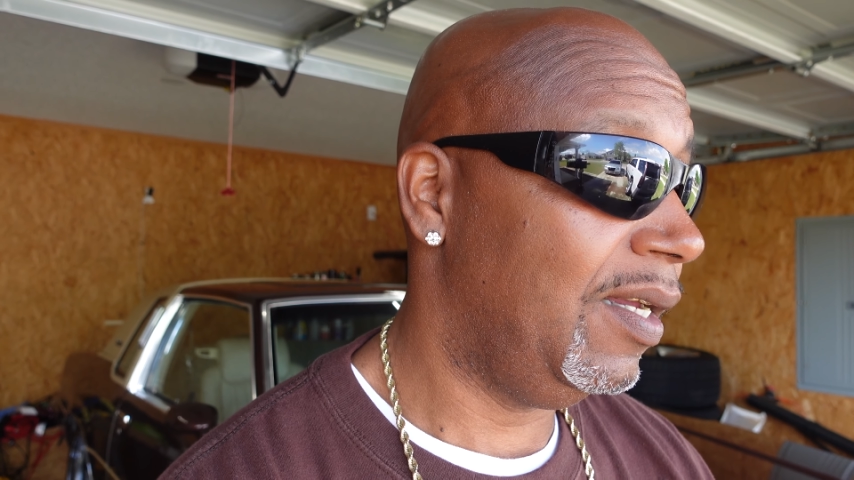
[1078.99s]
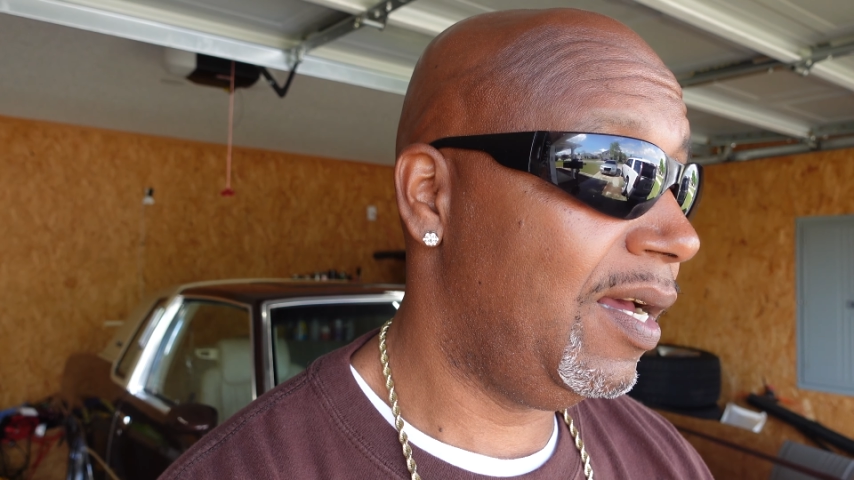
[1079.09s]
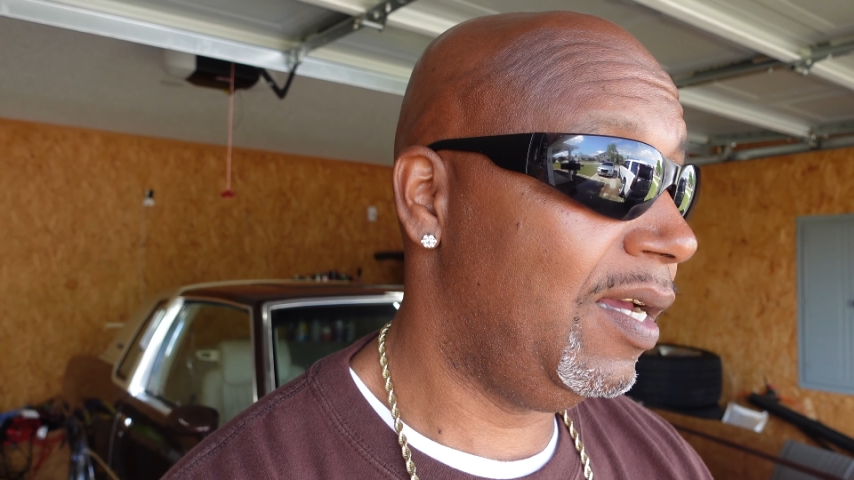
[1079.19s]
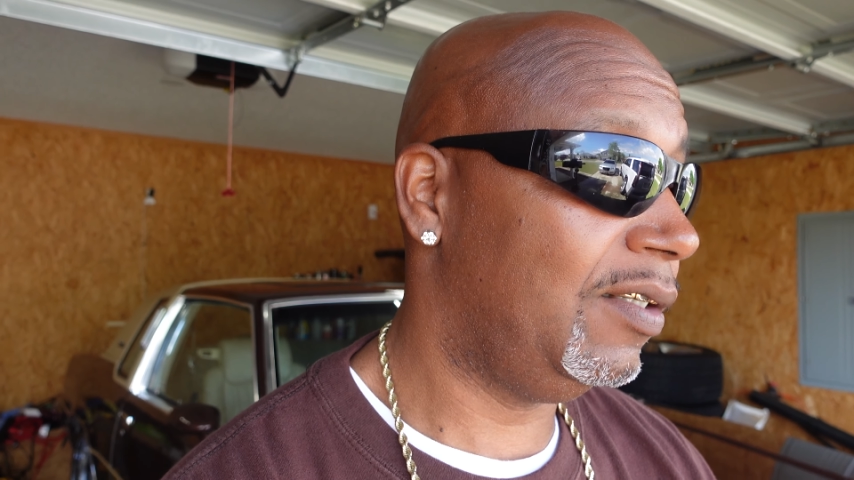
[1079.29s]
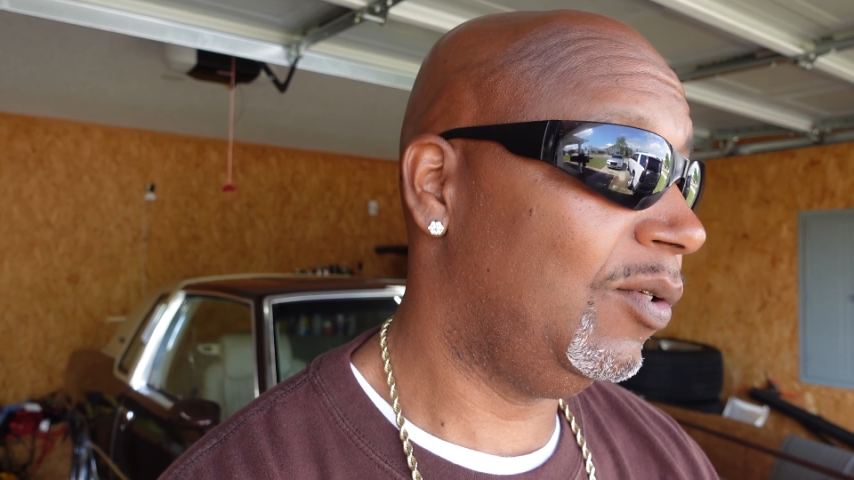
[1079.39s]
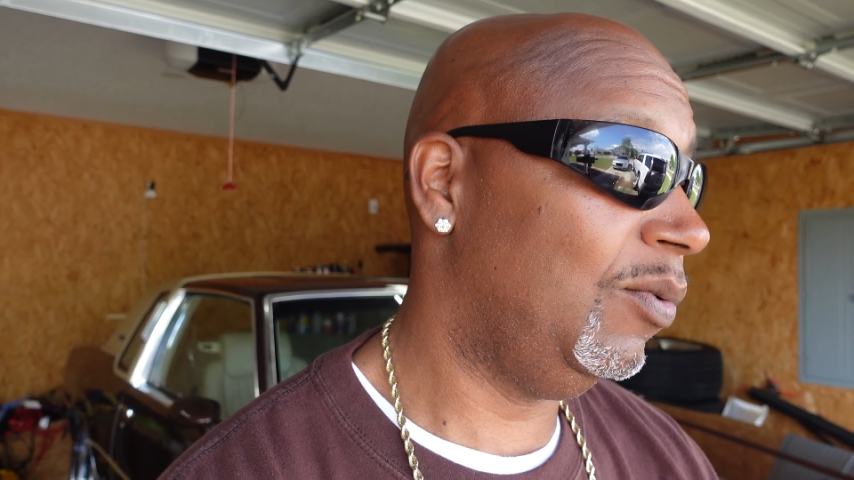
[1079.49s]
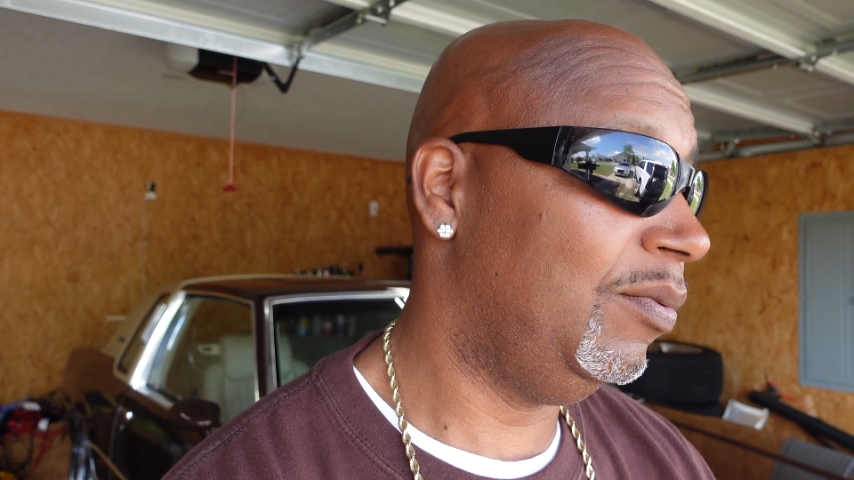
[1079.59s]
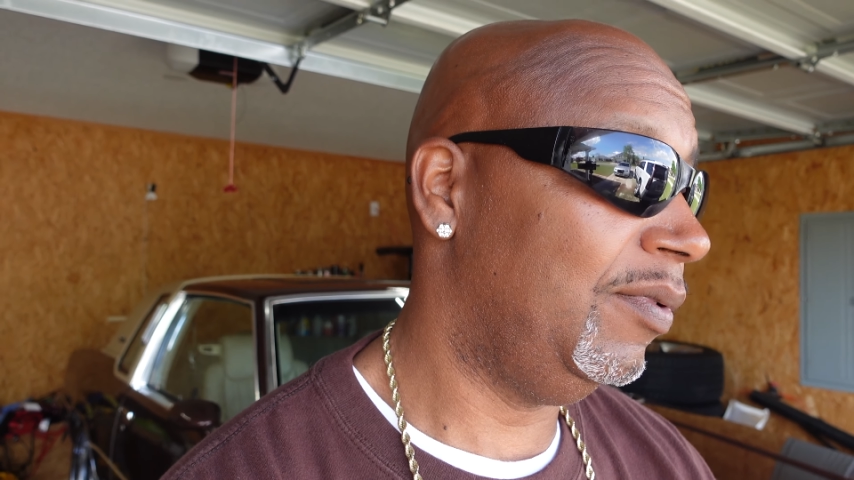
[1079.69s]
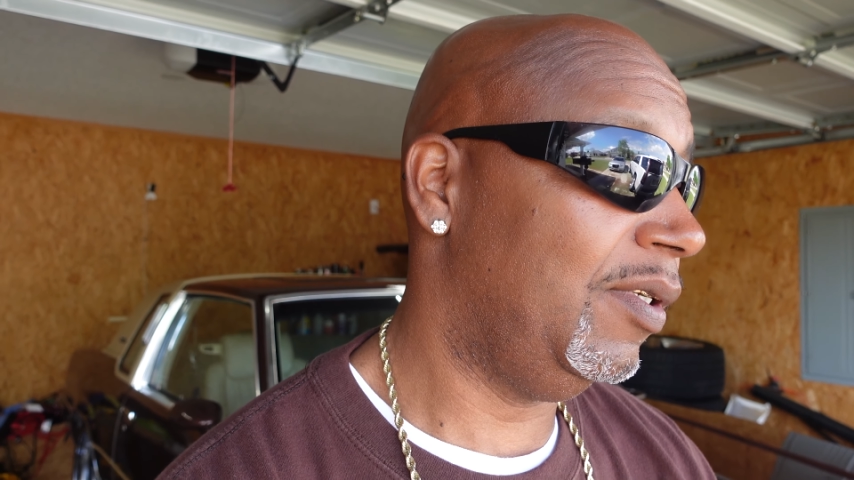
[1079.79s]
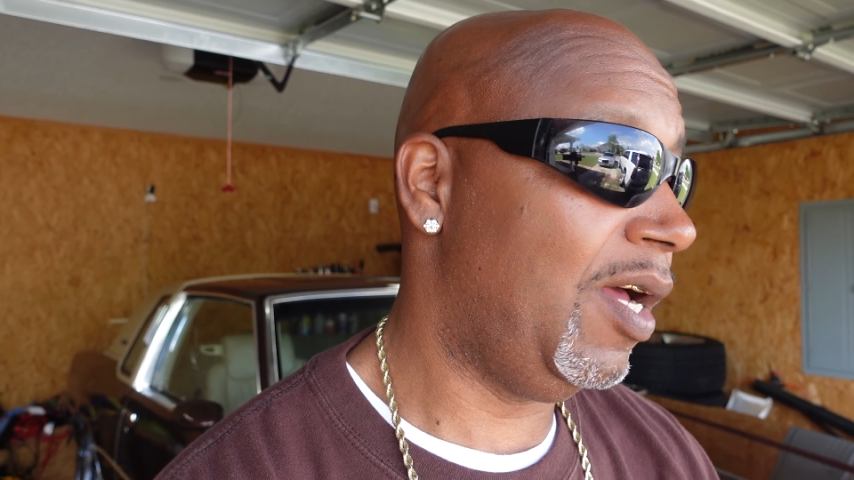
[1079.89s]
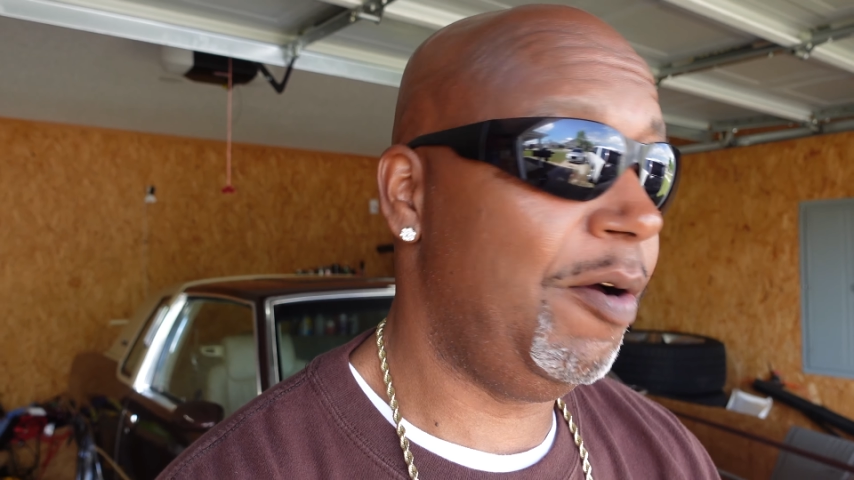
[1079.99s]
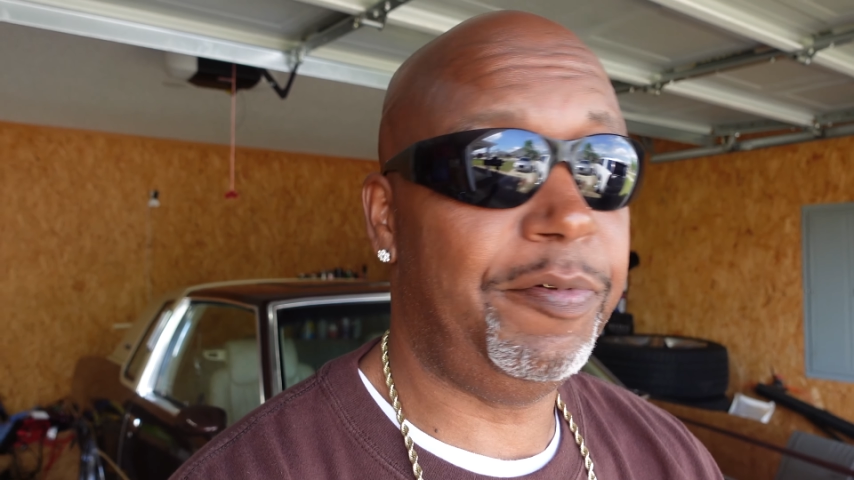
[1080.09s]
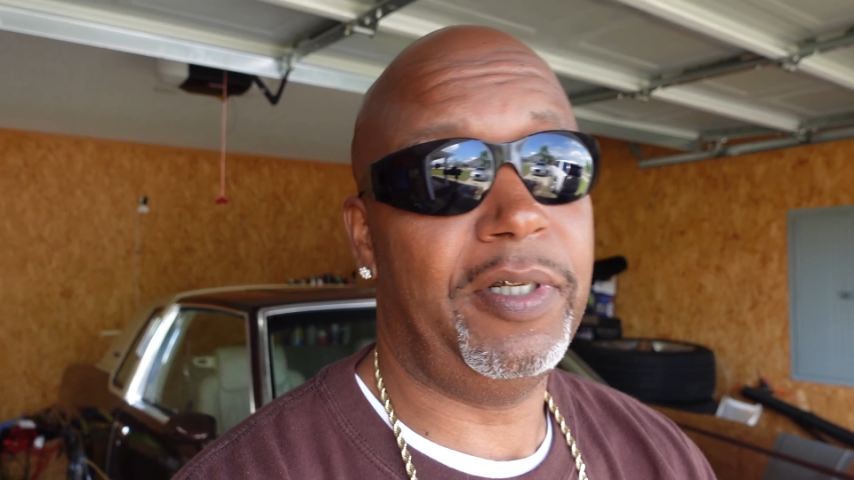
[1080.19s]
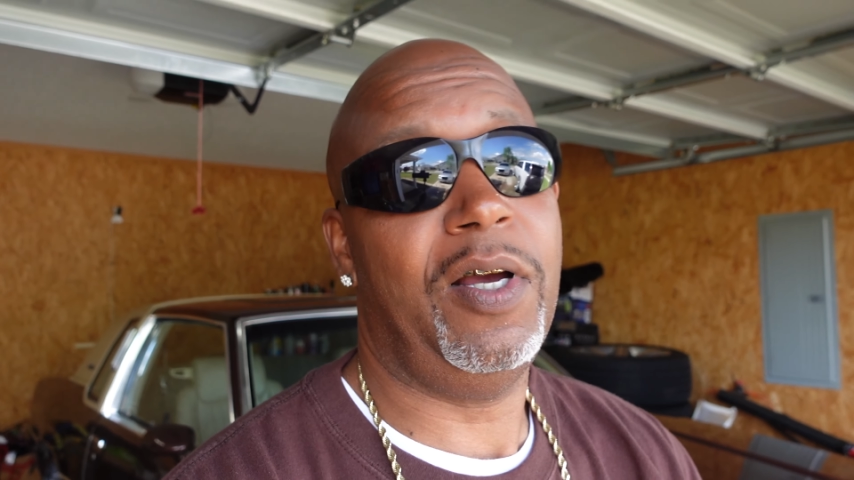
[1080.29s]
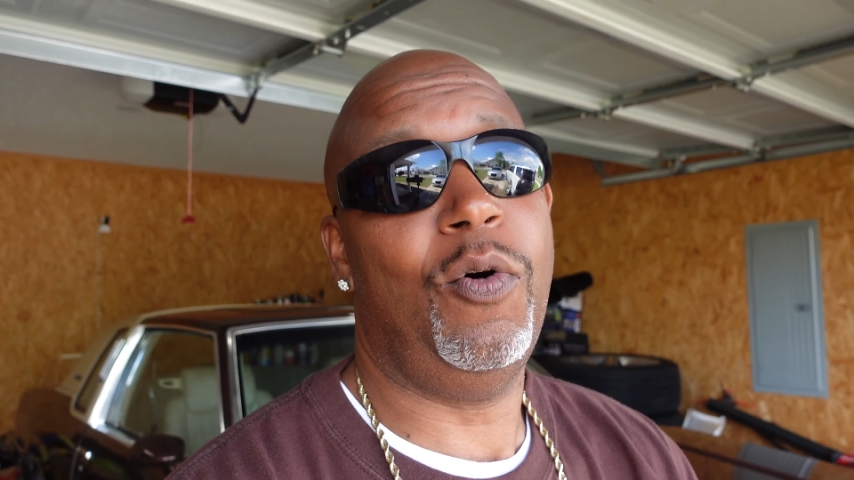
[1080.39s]
All right, so I'm
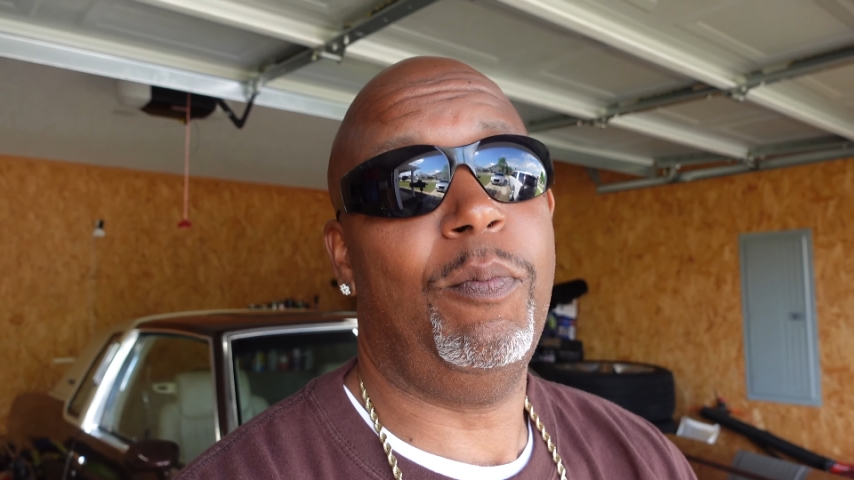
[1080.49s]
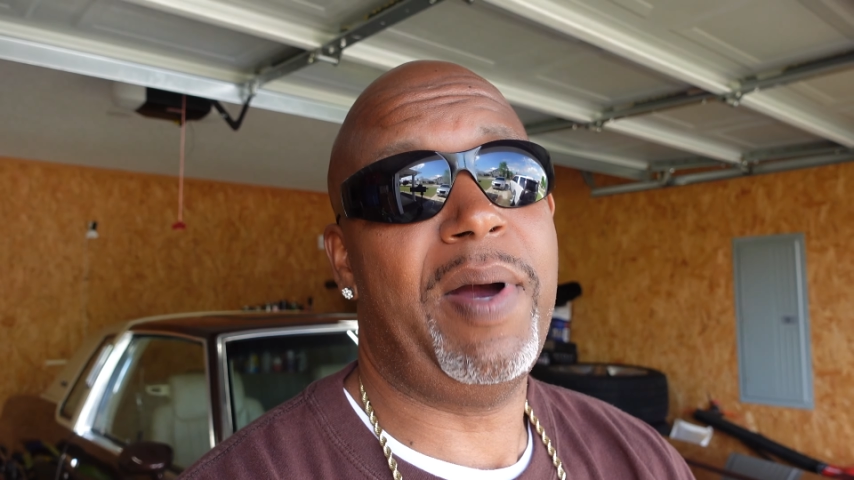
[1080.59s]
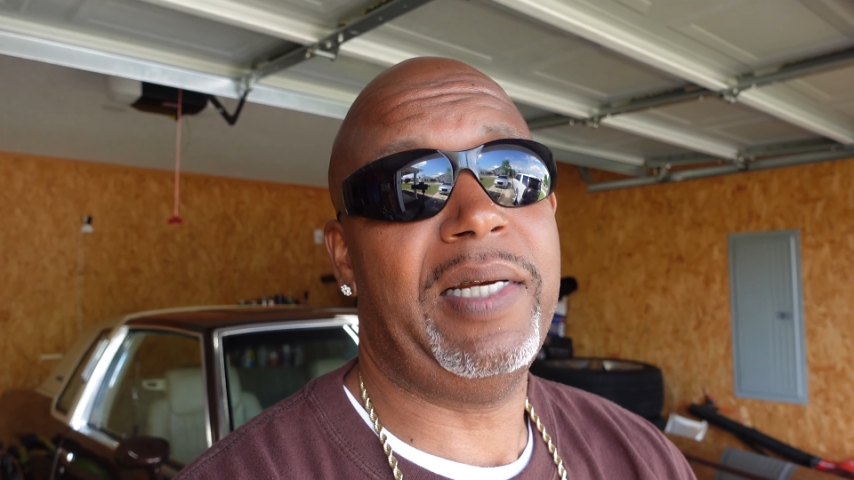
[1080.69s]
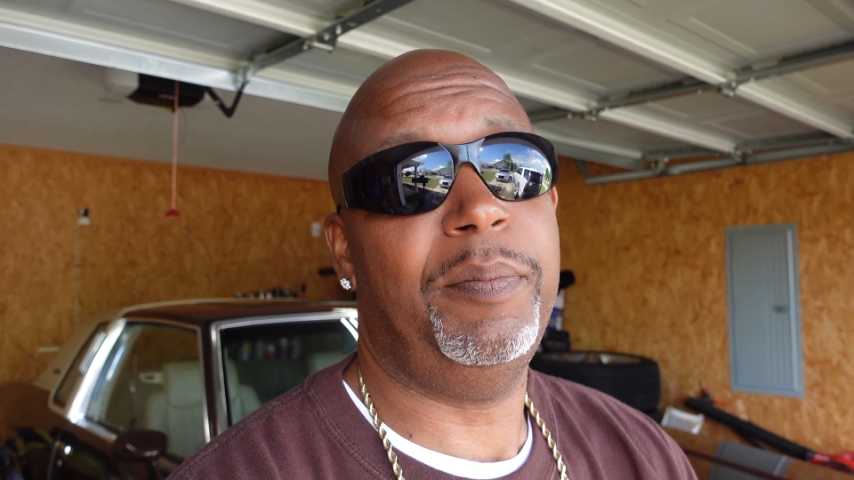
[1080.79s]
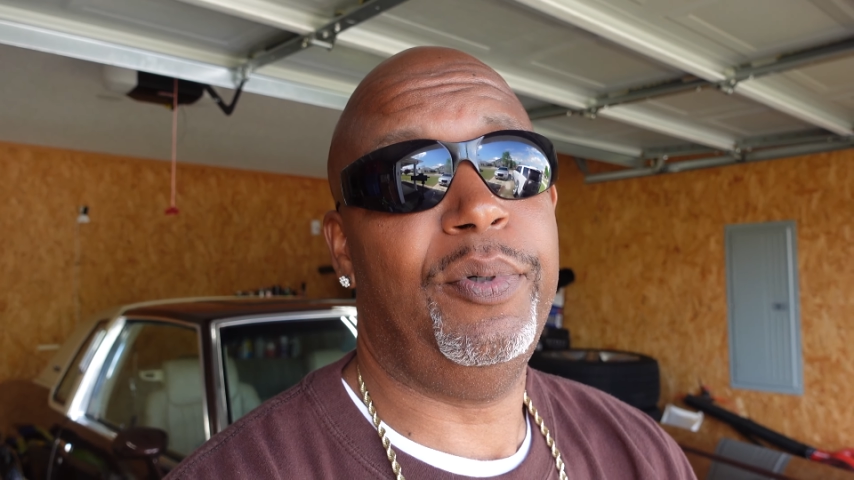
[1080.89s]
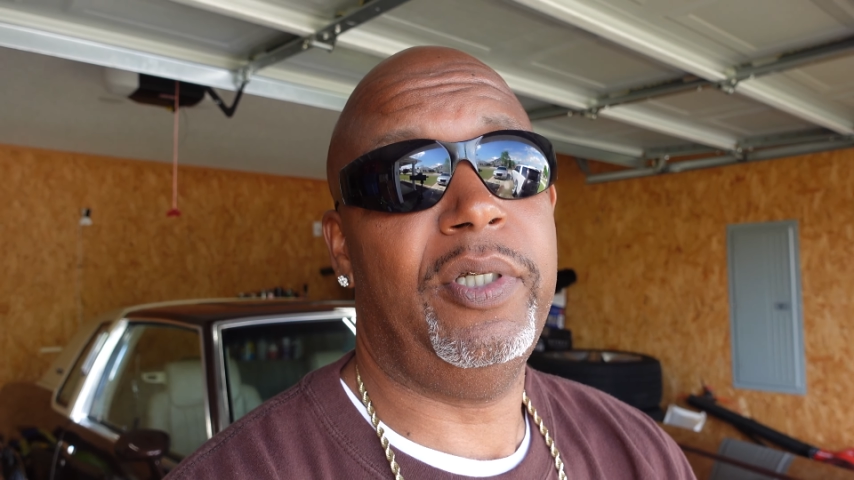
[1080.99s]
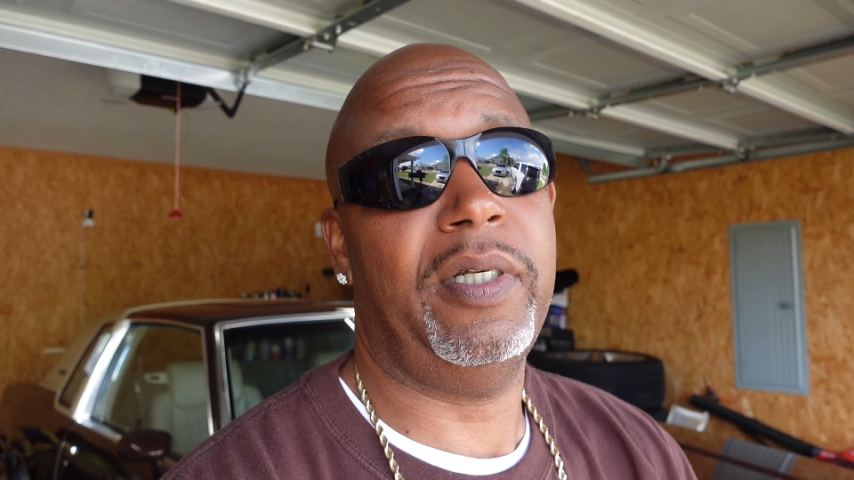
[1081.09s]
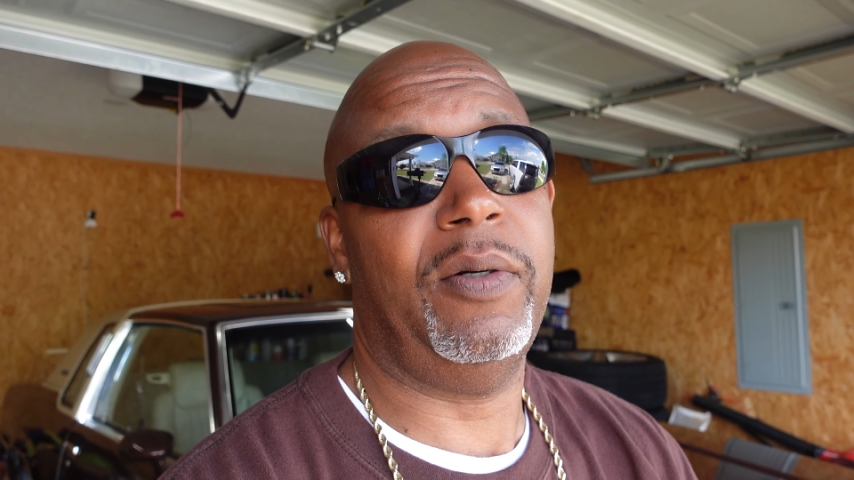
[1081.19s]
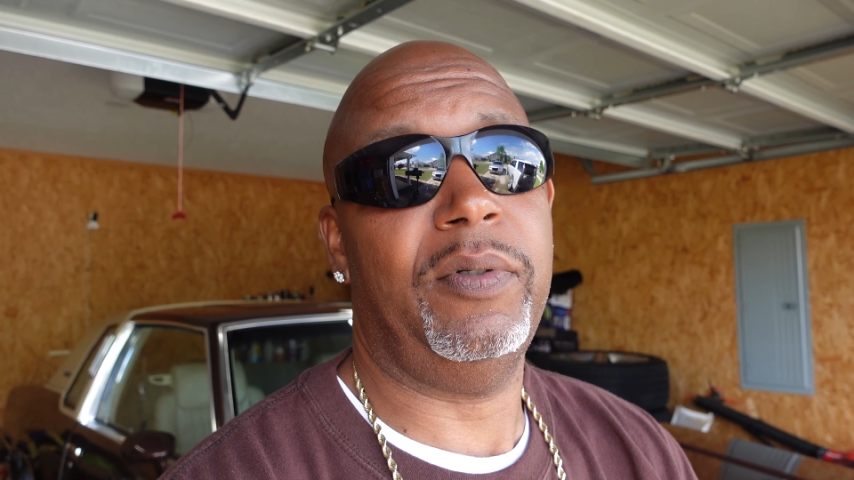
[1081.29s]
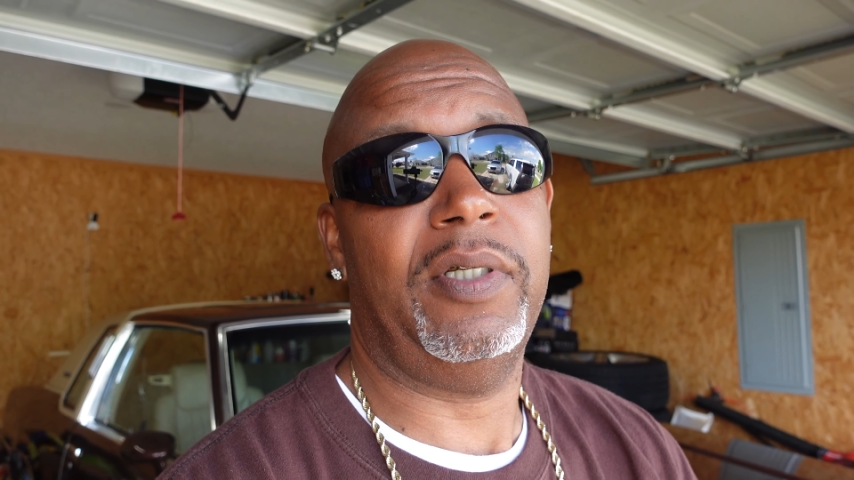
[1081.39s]
finna go and bite the bullet on it.